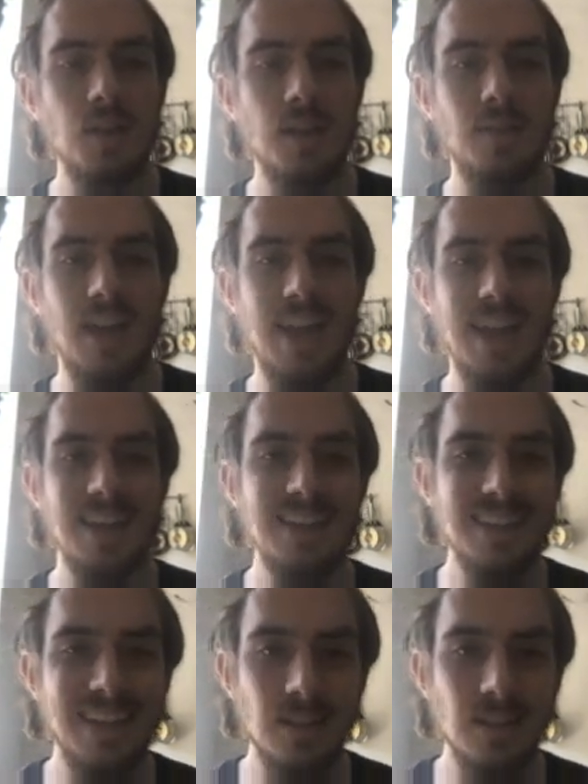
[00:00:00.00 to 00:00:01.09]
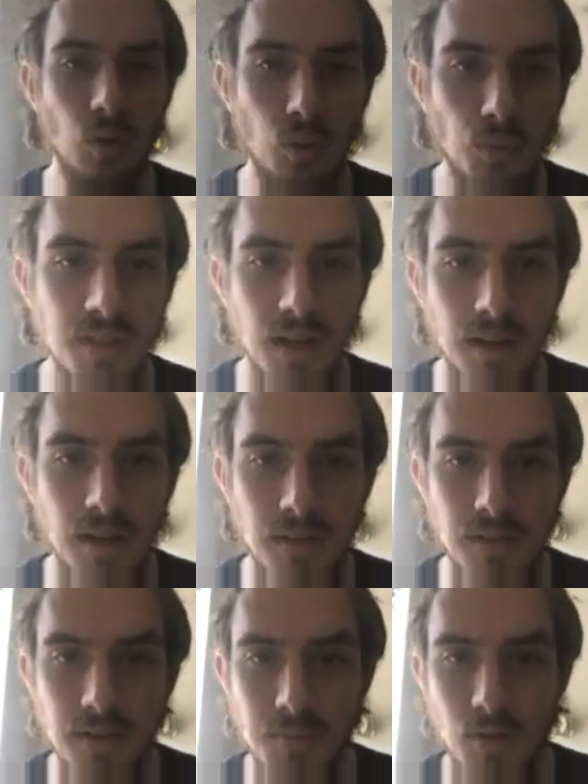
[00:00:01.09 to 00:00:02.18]
I have a hand that's holding on to
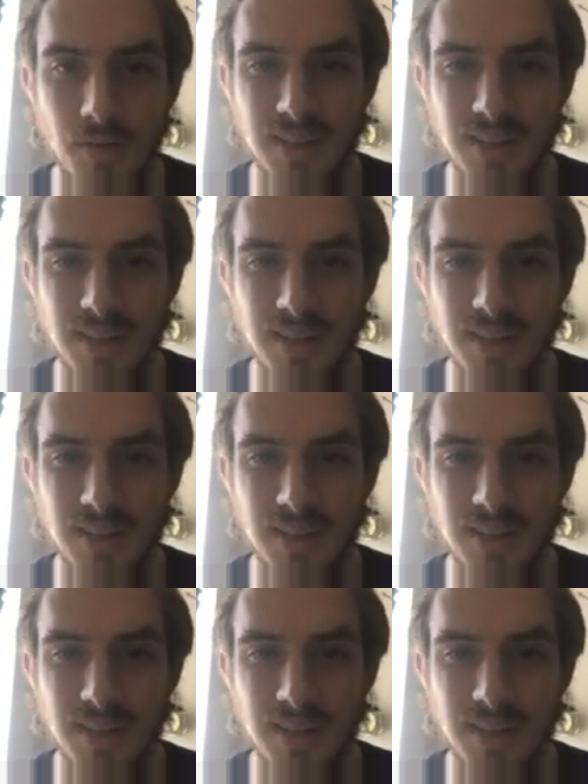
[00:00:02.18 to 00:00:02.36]
some sort of,